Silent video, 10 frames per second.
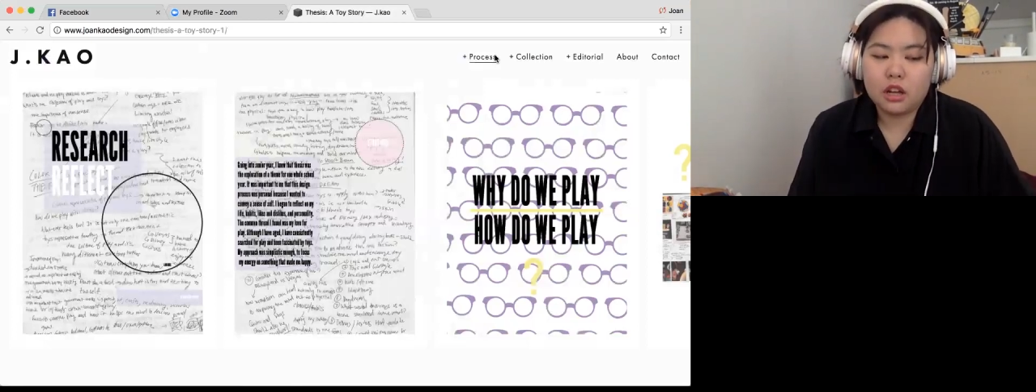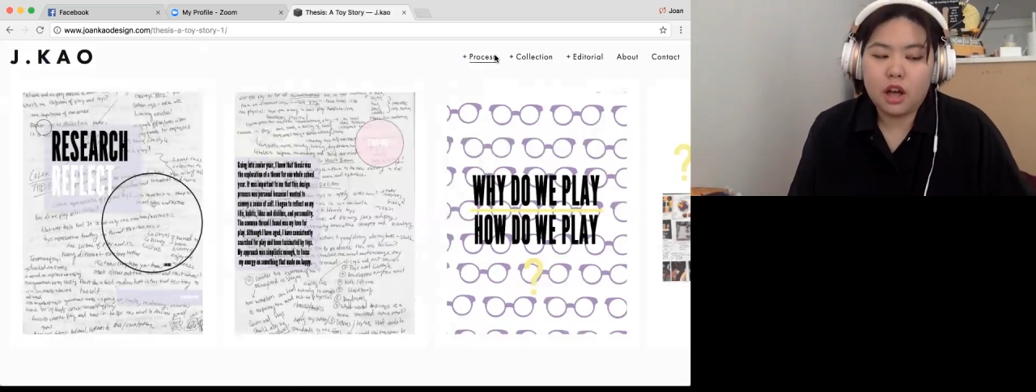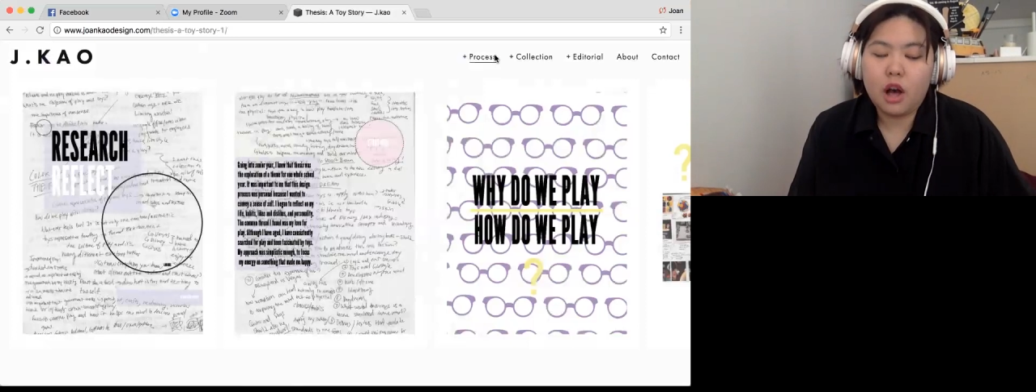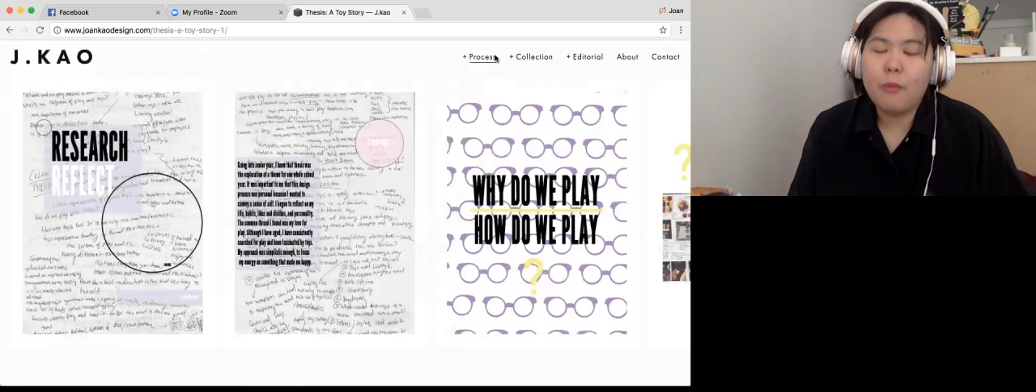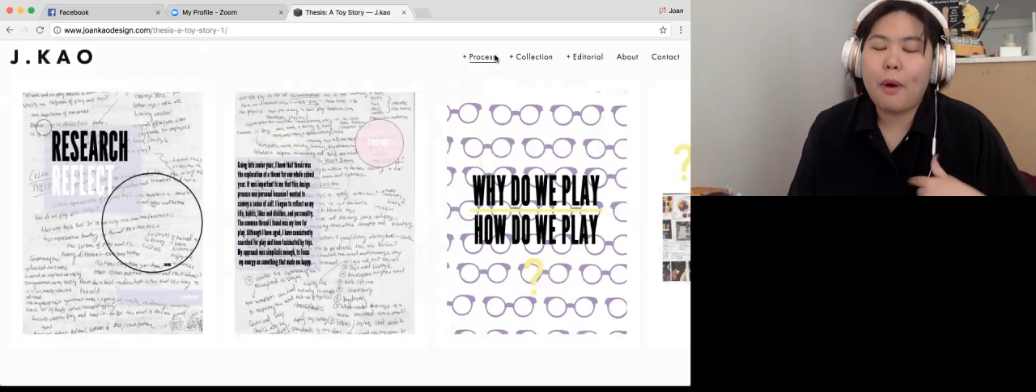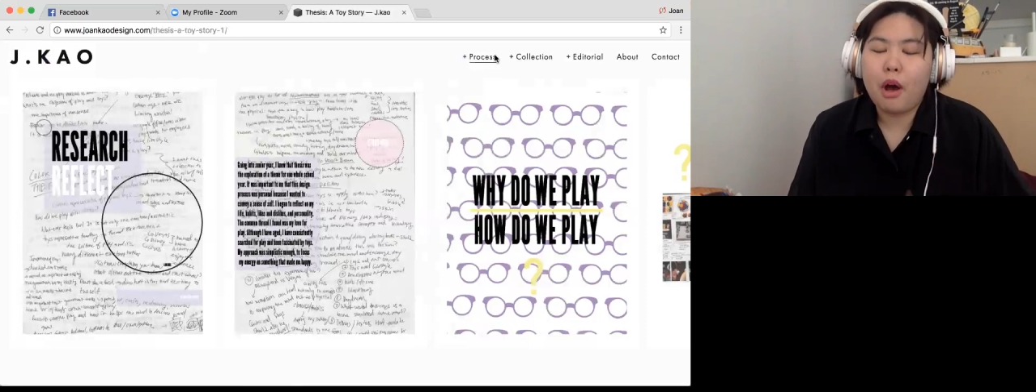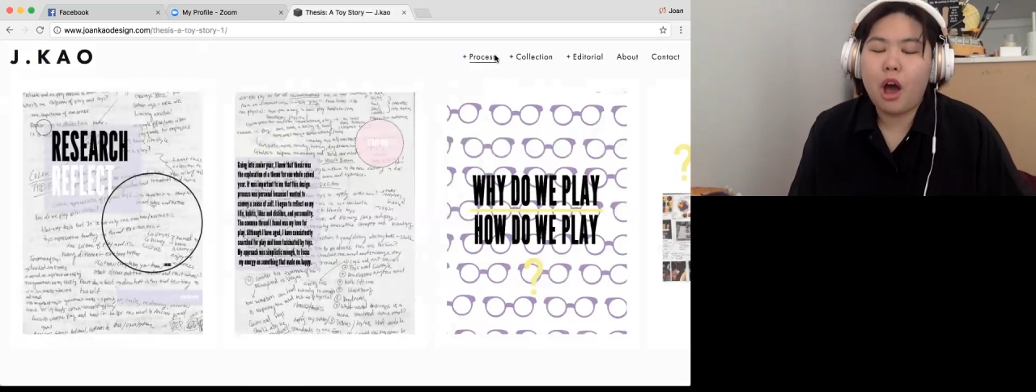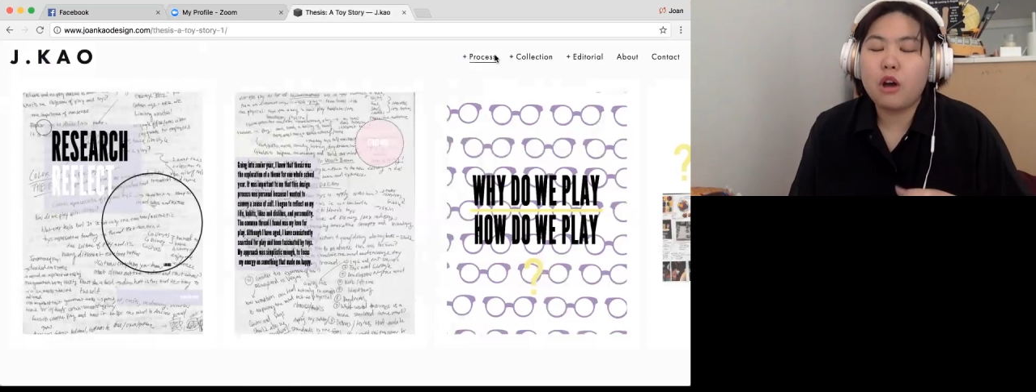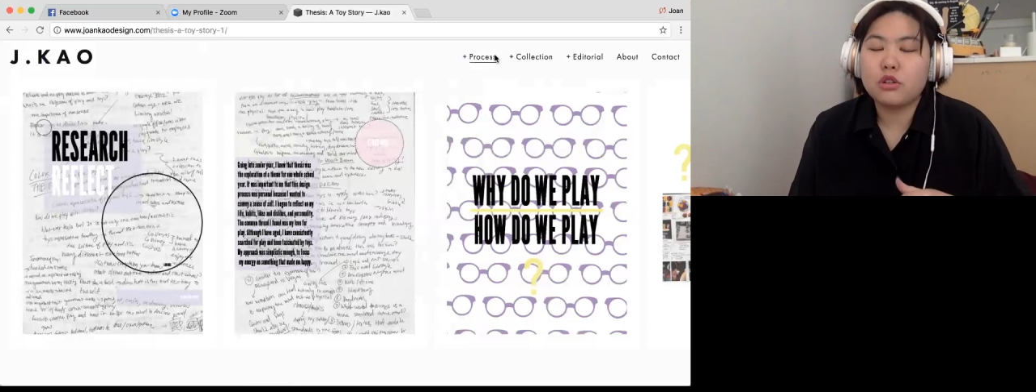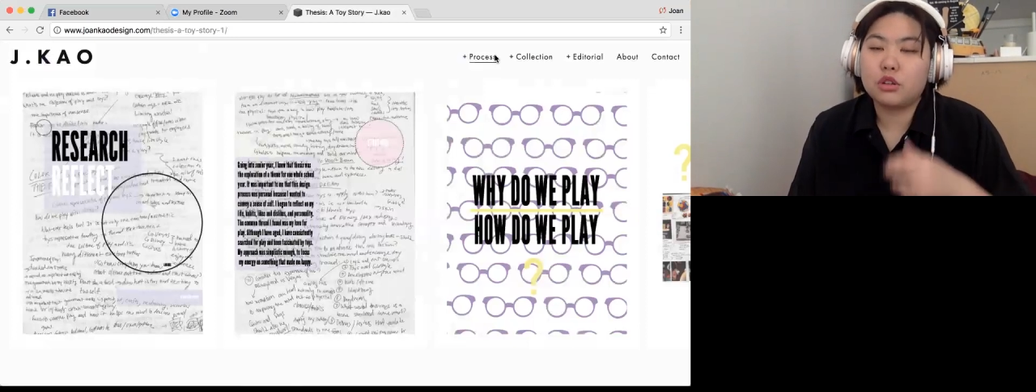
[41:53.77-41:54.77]
about
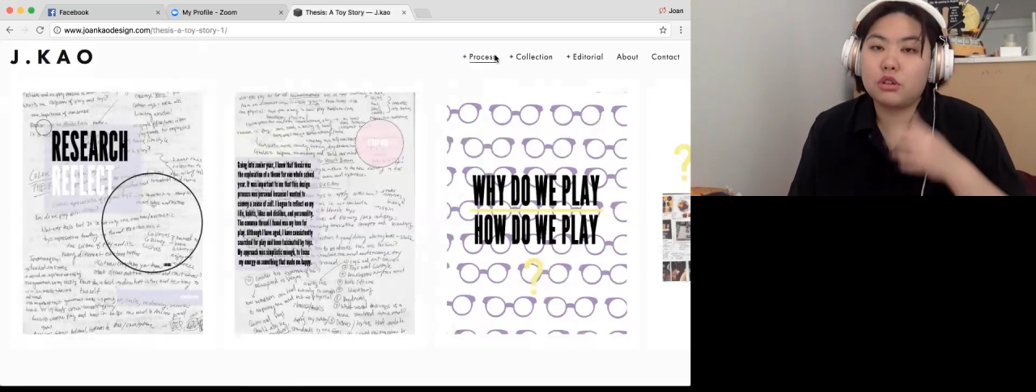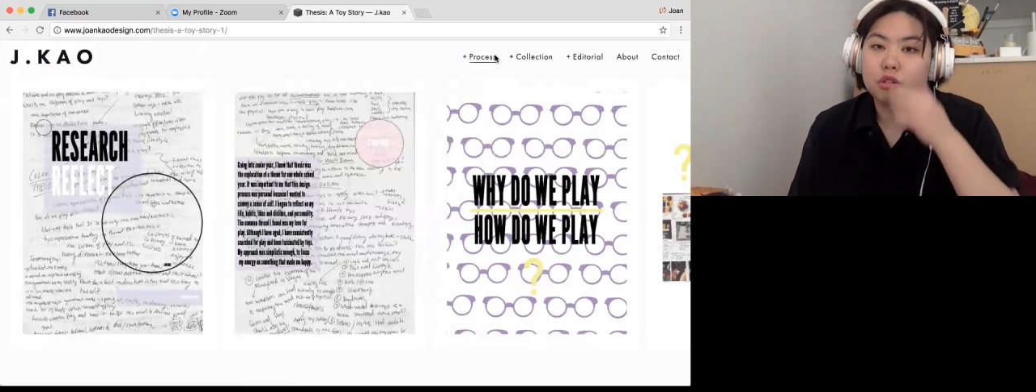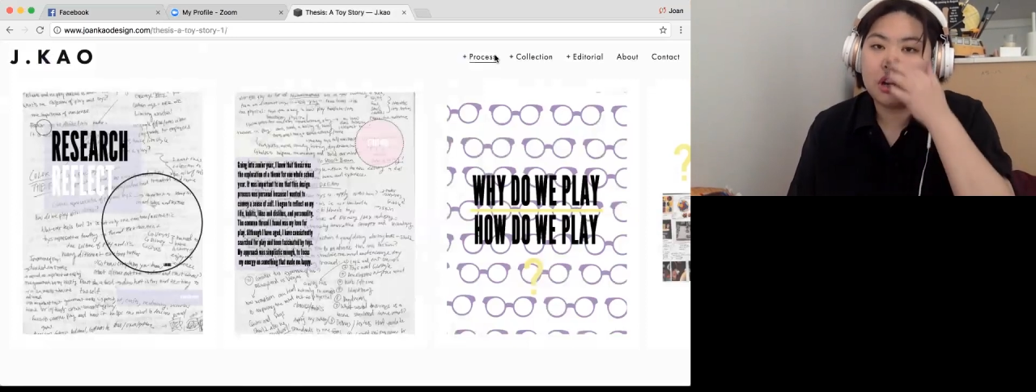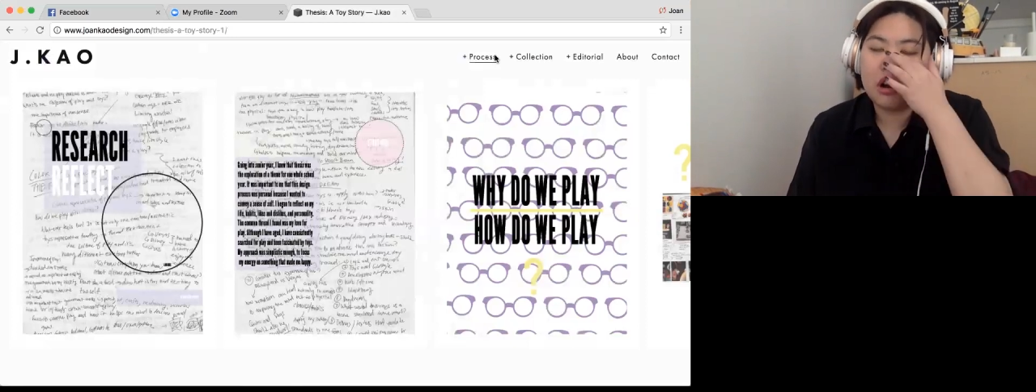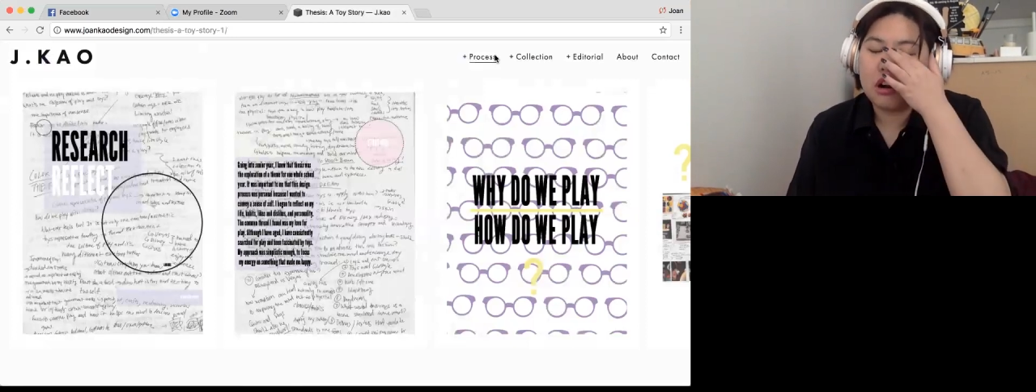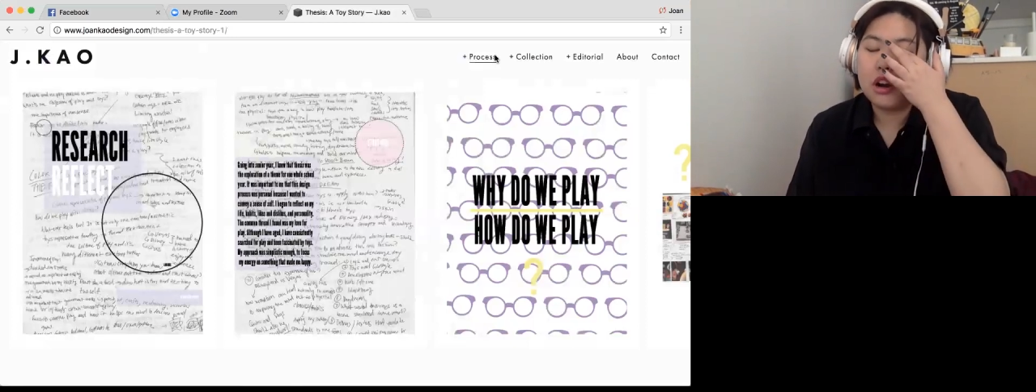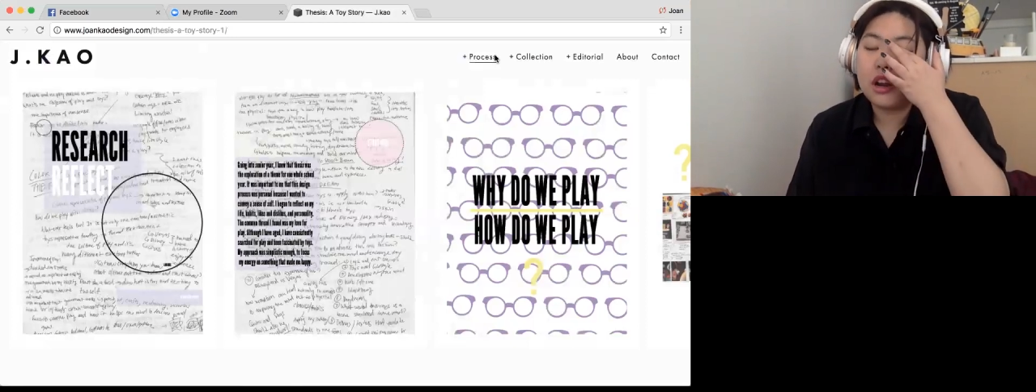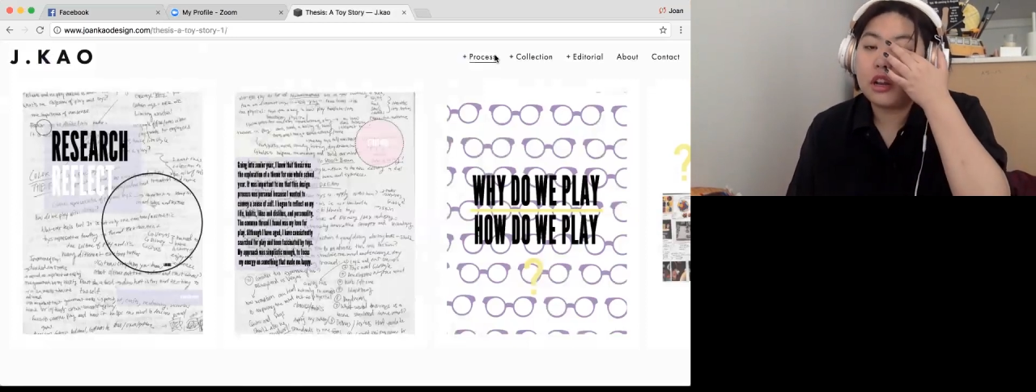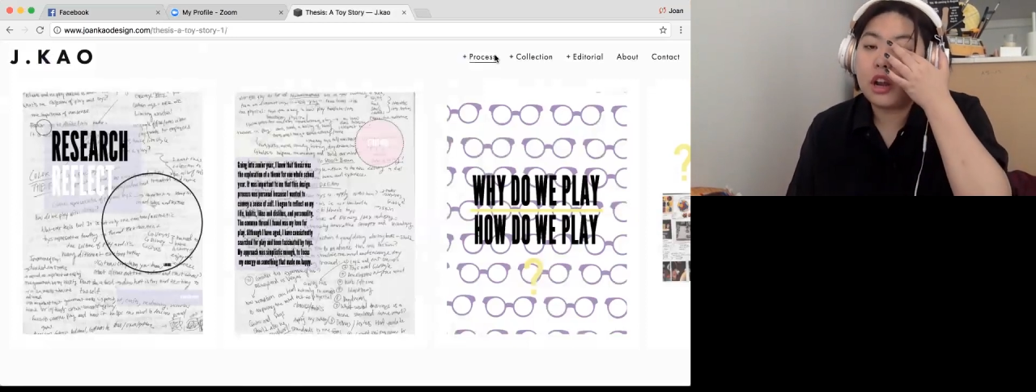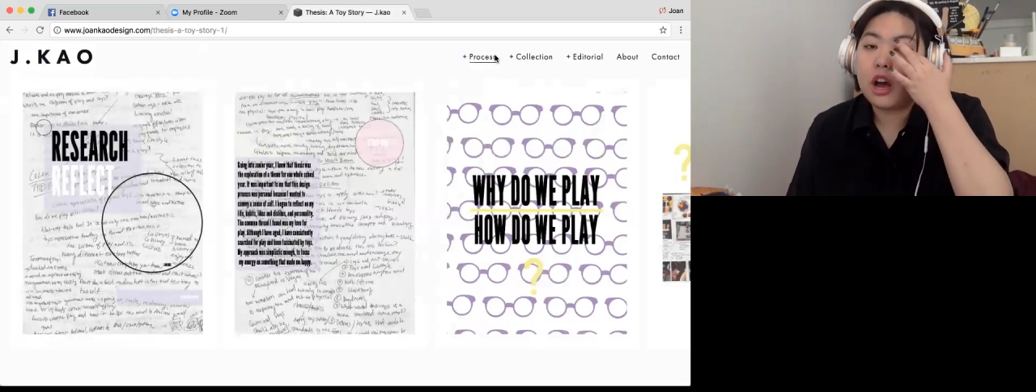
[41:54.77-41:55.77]
how to create art
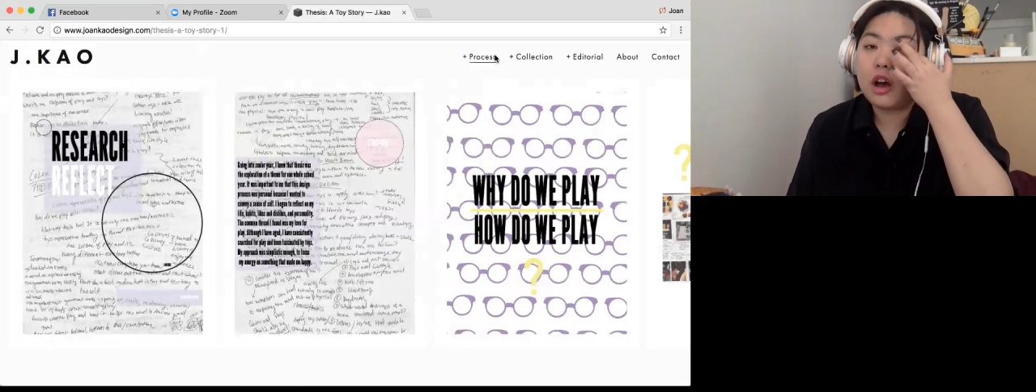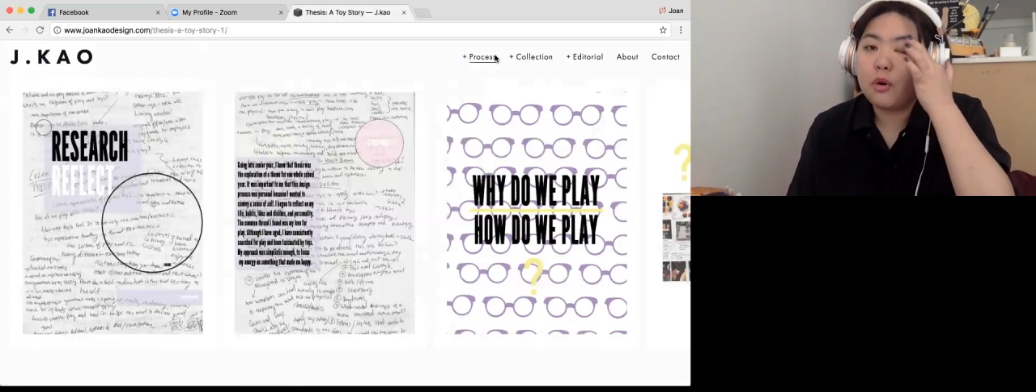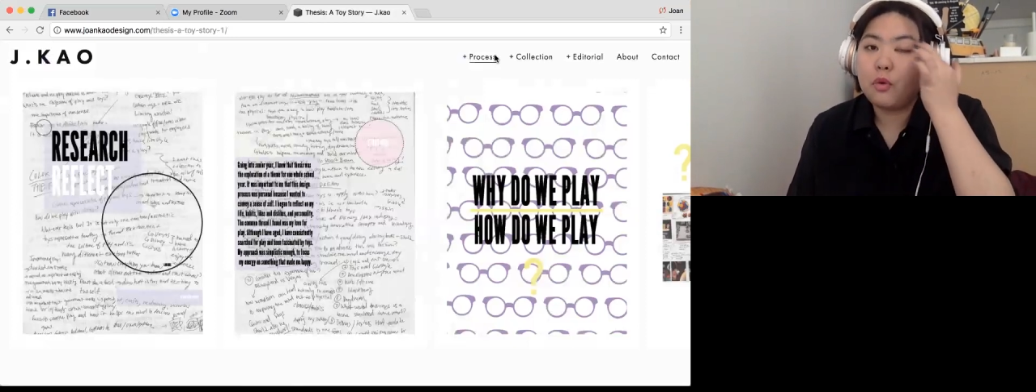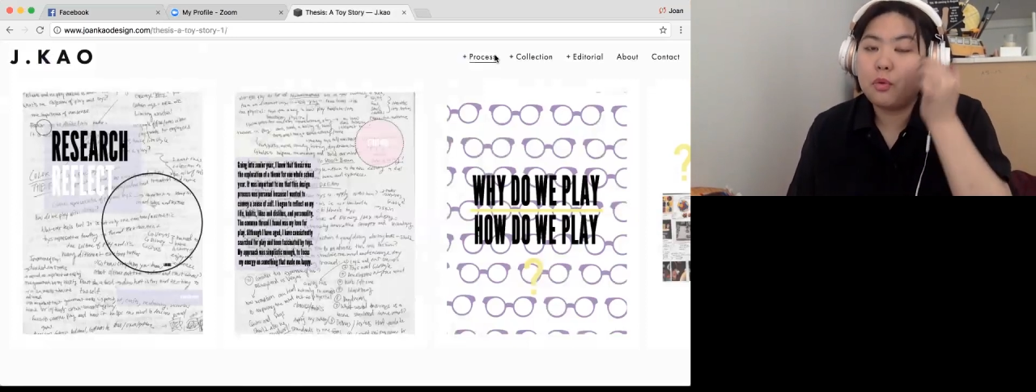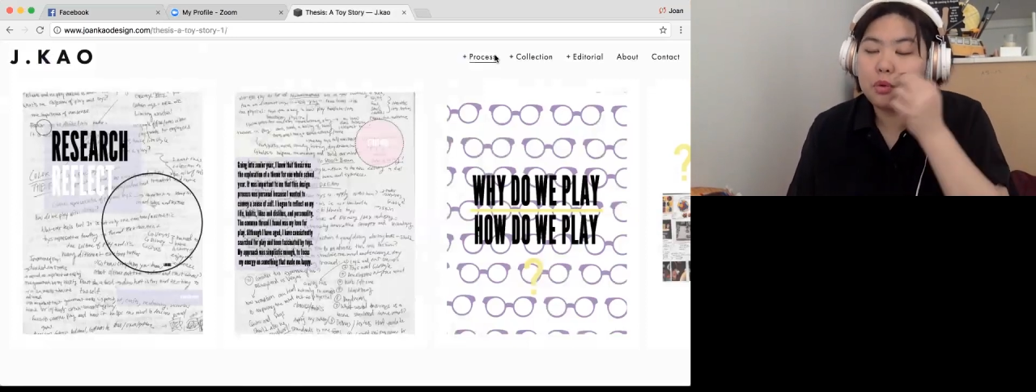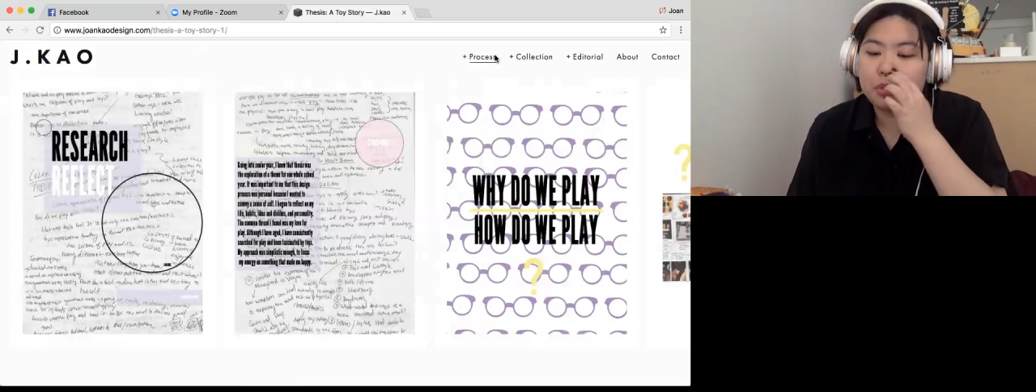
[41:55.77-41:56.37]
and how